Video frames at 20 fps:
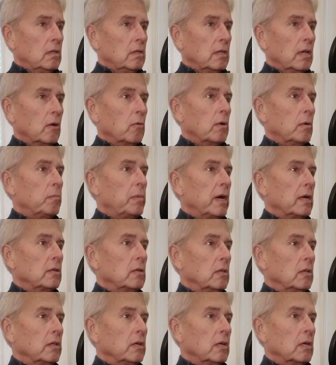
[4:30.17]
Then I went back
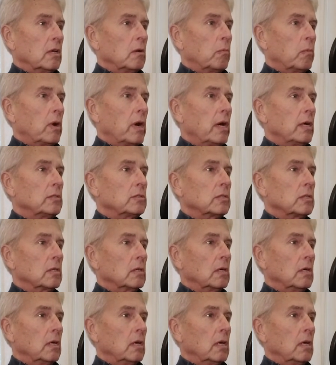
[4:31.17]
to Lincoln,
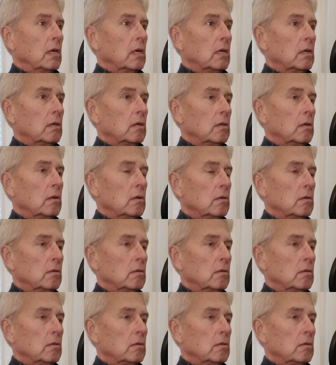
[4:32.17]
Nebraska and